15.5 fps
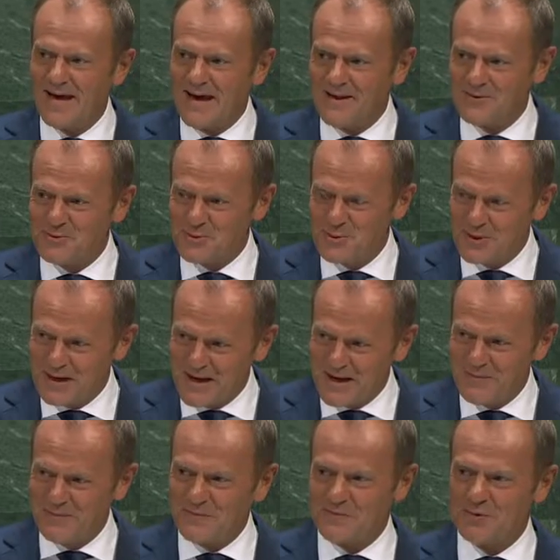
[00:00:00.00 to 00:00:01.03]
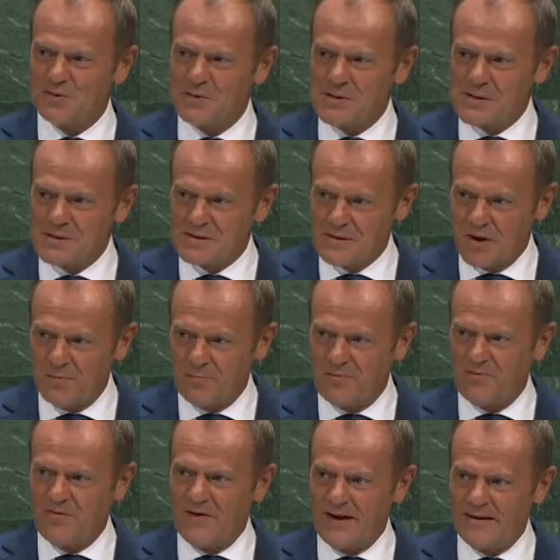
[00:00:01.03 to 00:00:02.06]
And you have to
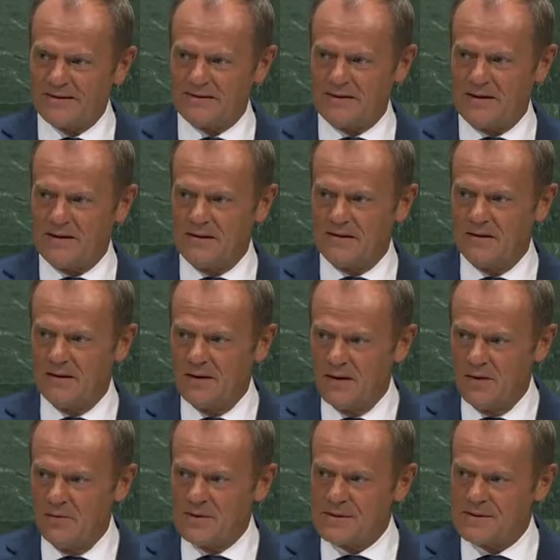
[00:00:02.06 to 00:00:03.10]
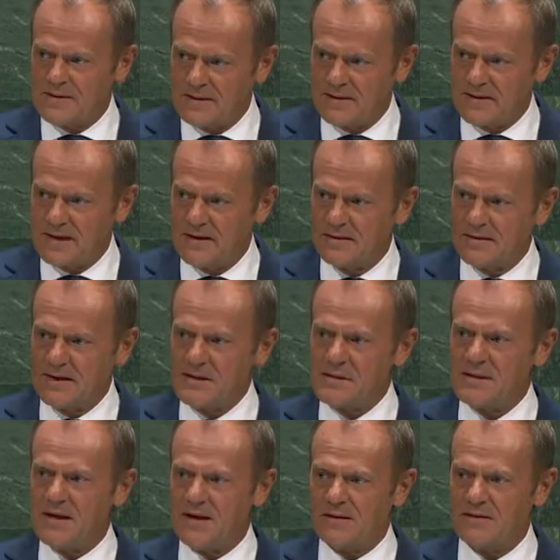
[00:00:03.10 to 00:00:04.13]
stop flirting with
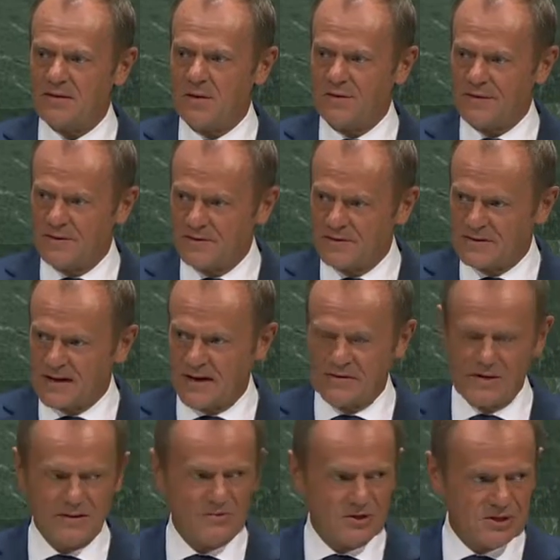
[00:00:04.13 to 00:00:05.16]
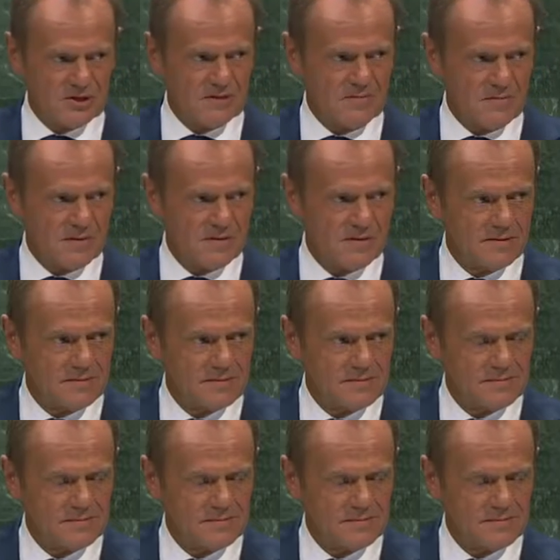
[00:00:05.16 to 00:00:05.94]
dictators and authoritarian regimes.